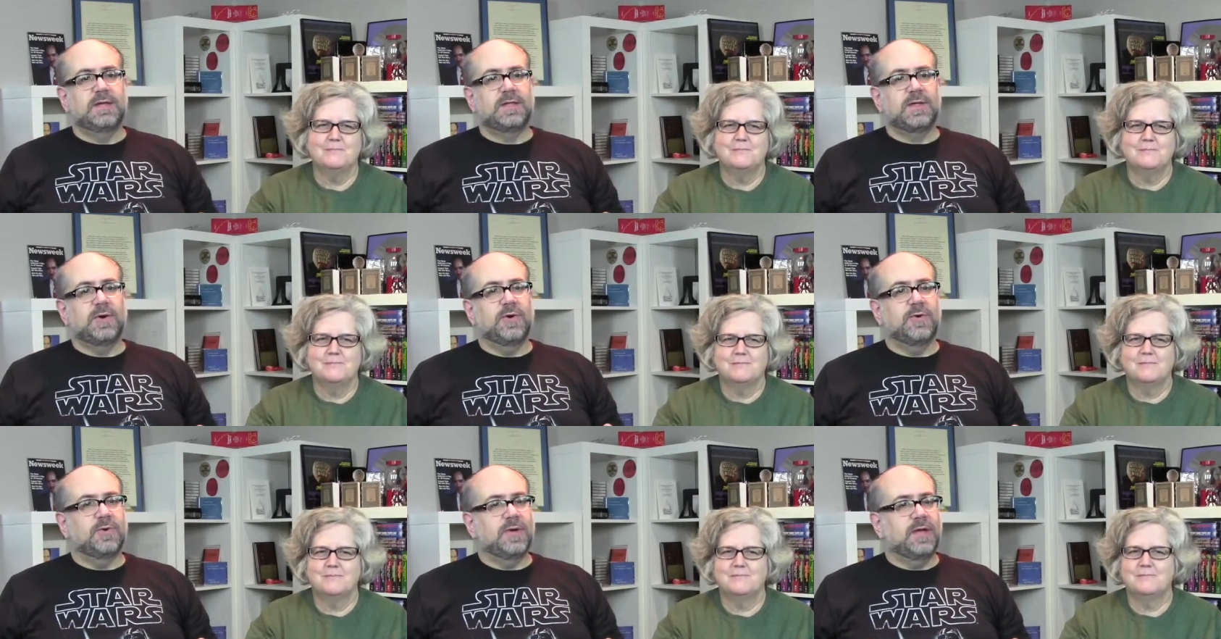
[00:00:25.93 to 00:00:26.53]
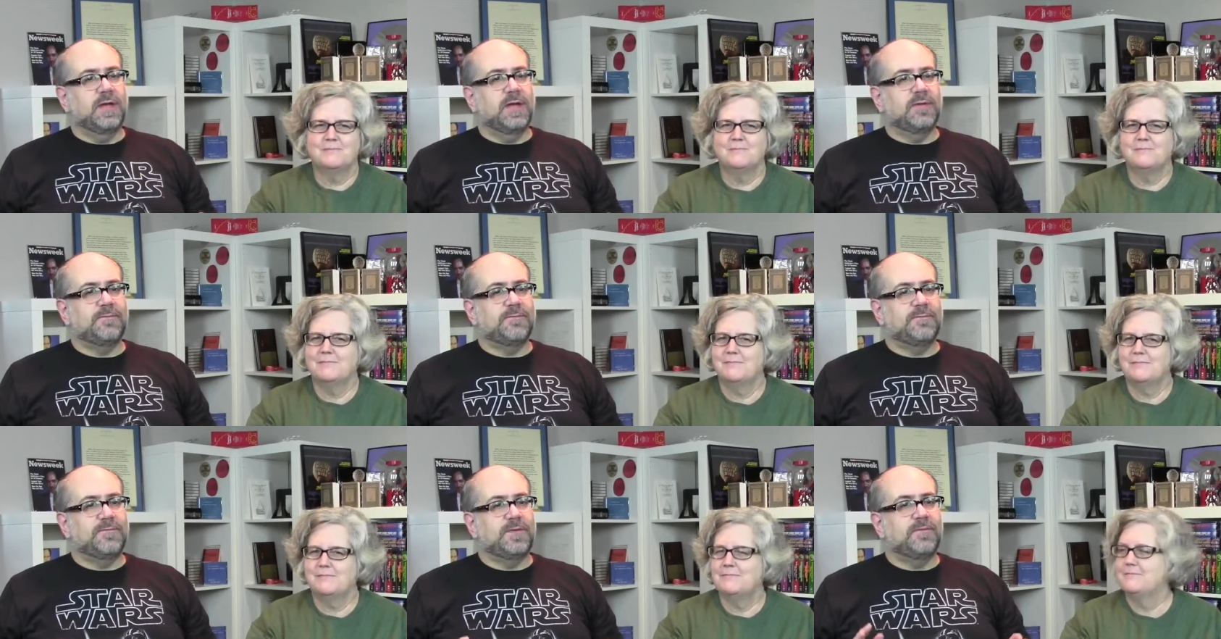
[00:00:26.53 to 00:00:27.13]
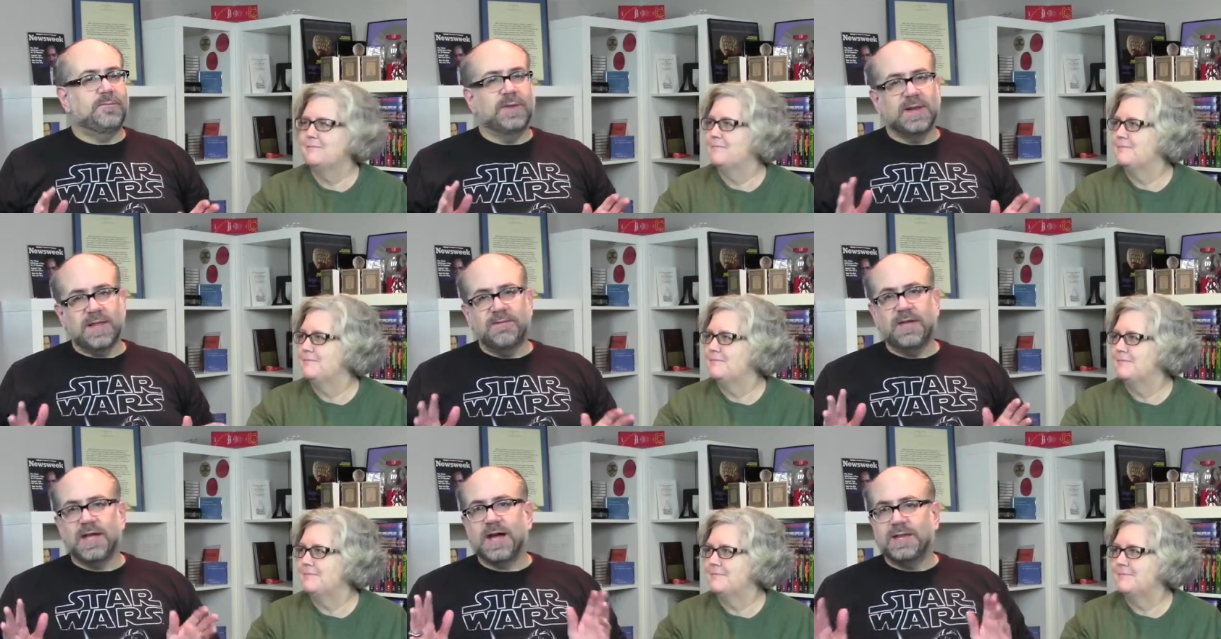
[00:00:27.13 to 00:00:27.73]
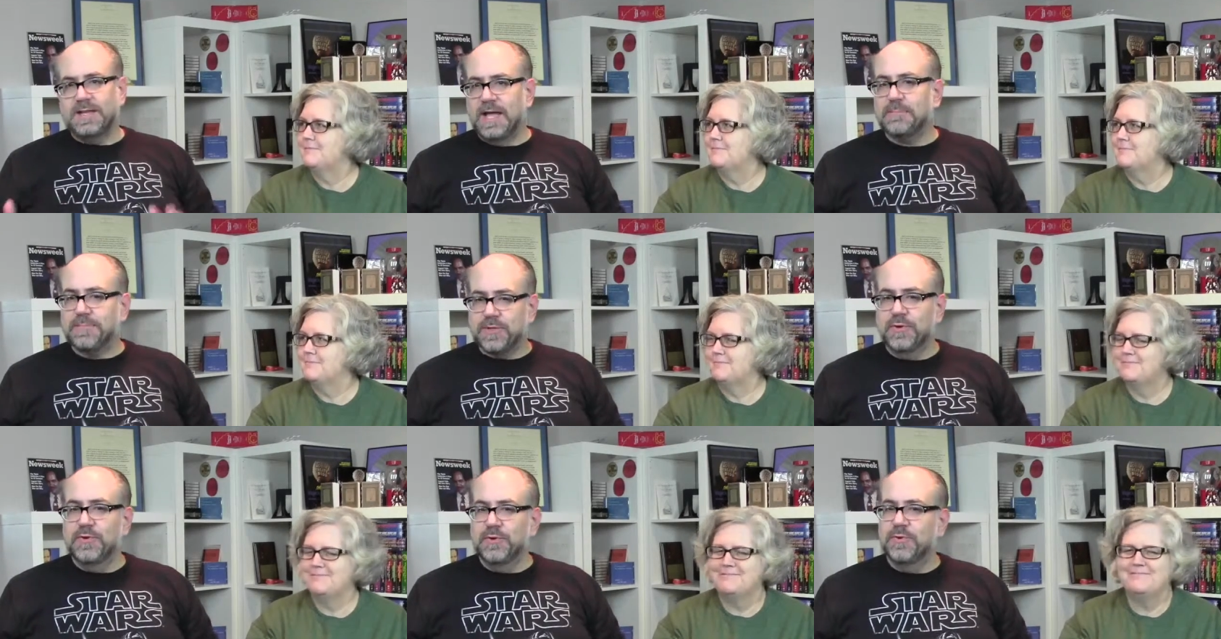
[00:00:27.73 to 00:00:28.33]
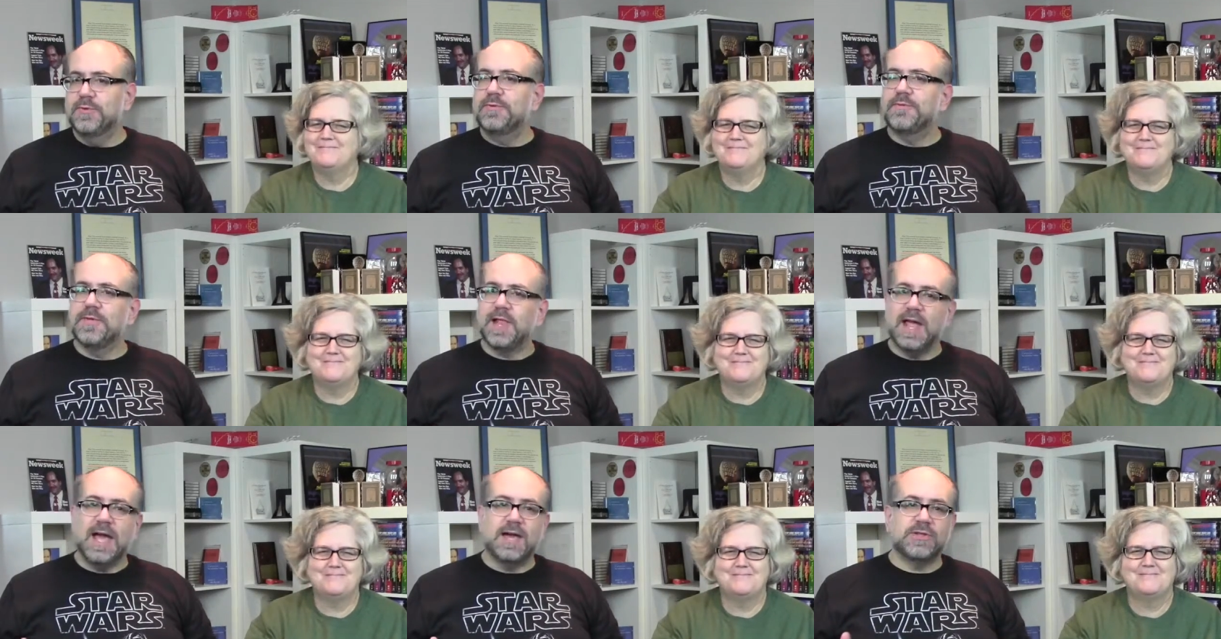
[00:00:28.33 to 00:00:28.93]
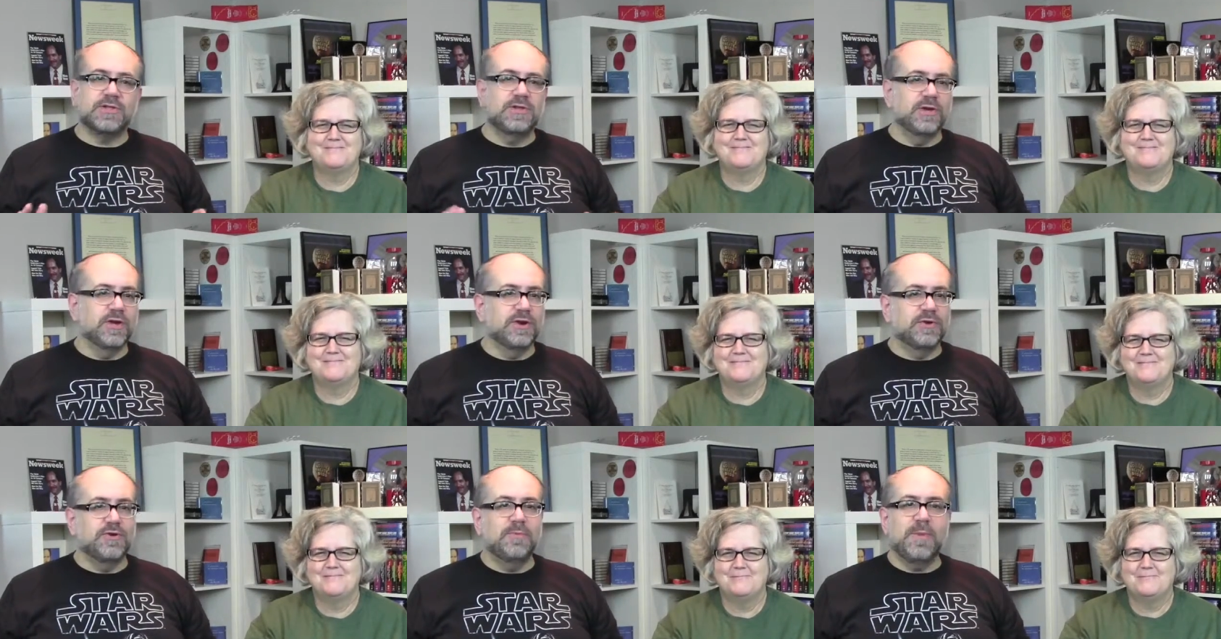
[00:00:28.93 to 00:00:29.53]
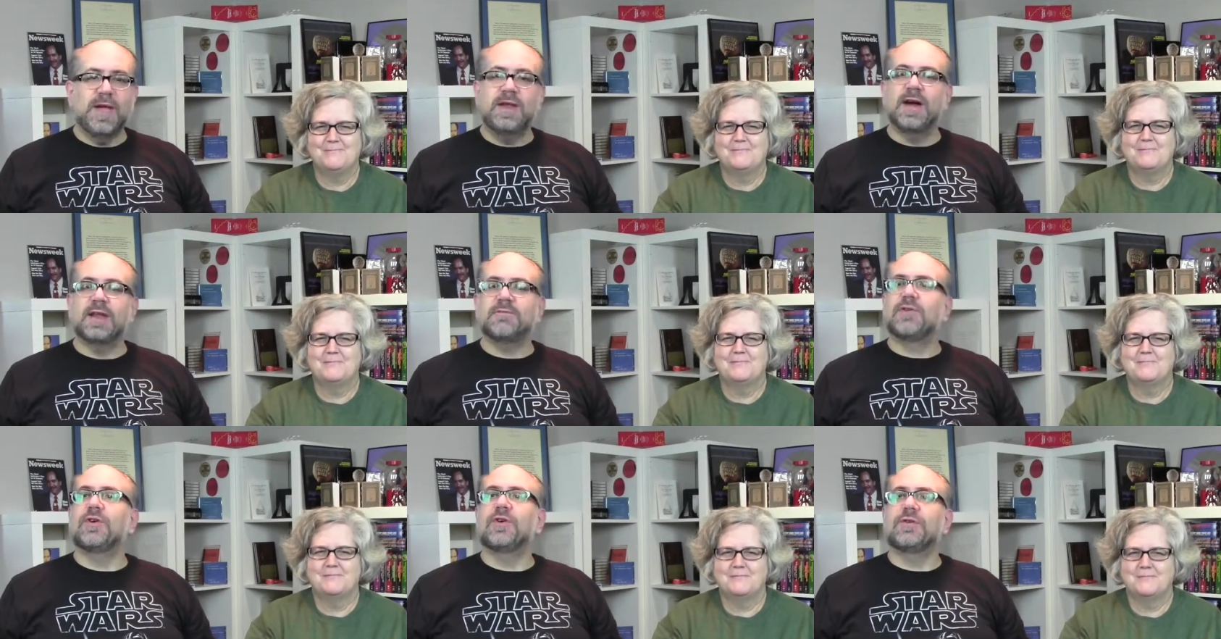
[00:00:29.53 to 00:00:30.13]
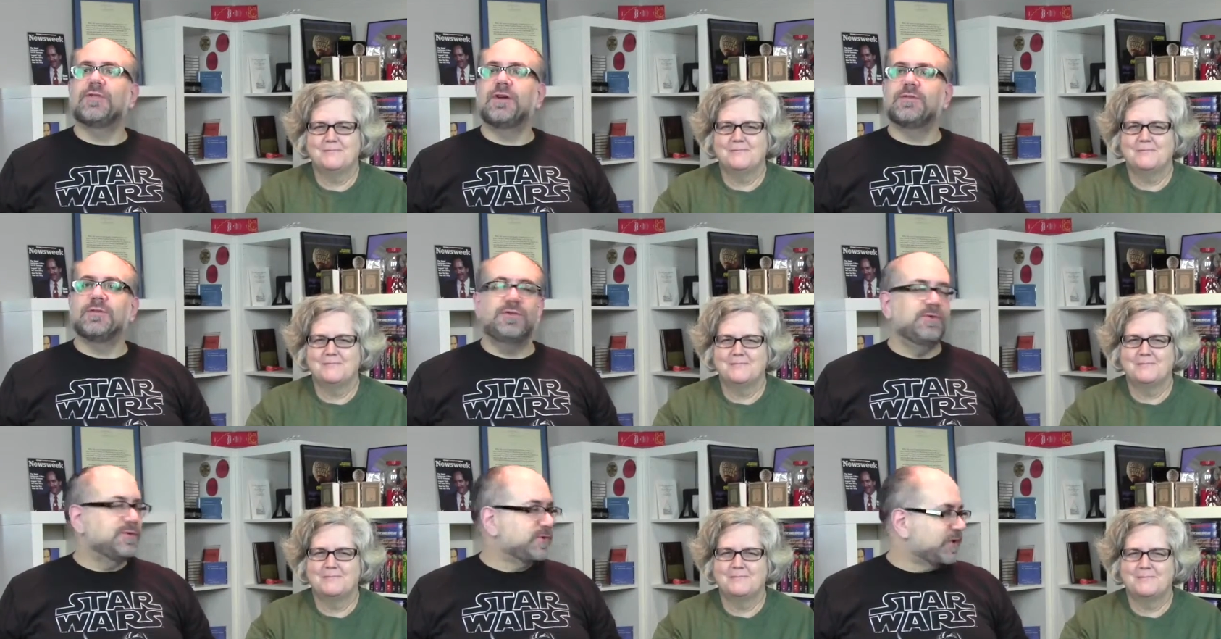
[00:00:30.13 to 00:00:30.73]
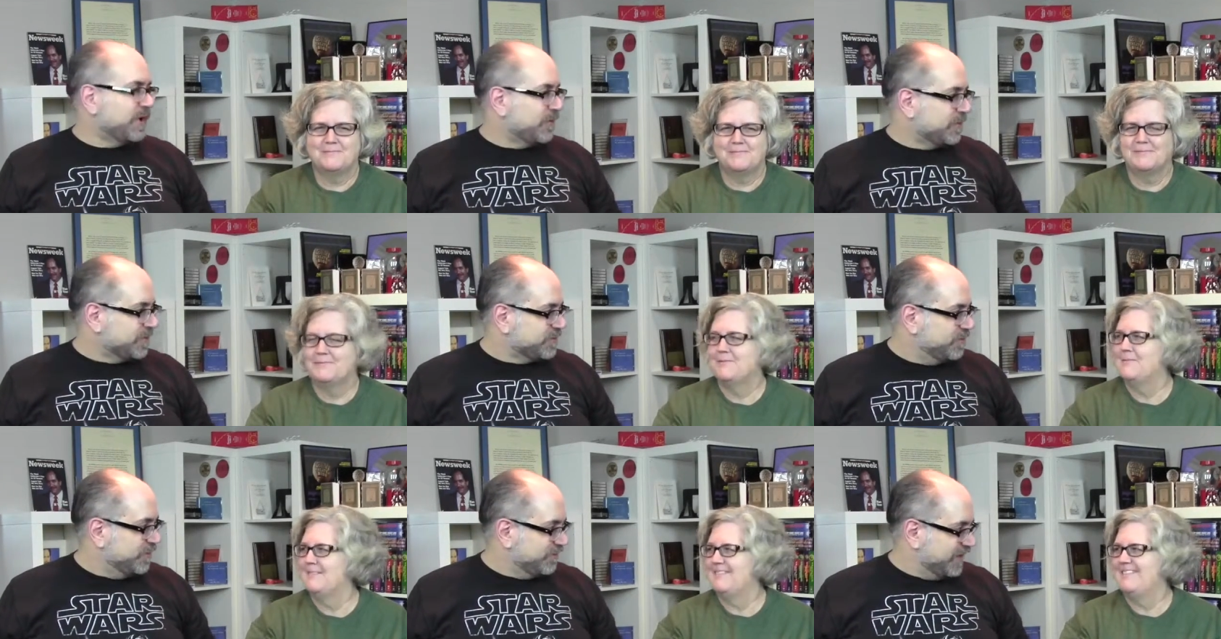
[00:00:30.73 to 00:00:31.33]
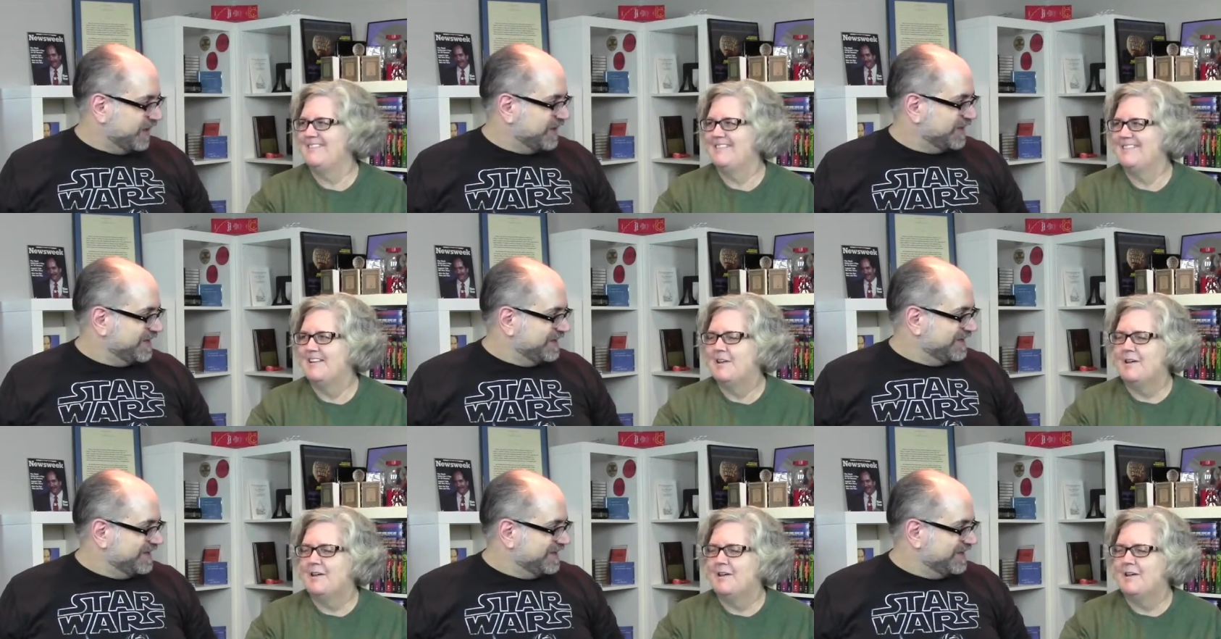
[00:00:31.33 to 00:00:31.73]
Speaker 1: So, if you've been living on Neptune for the last year, you may not have heard there's a new Star Wars movie.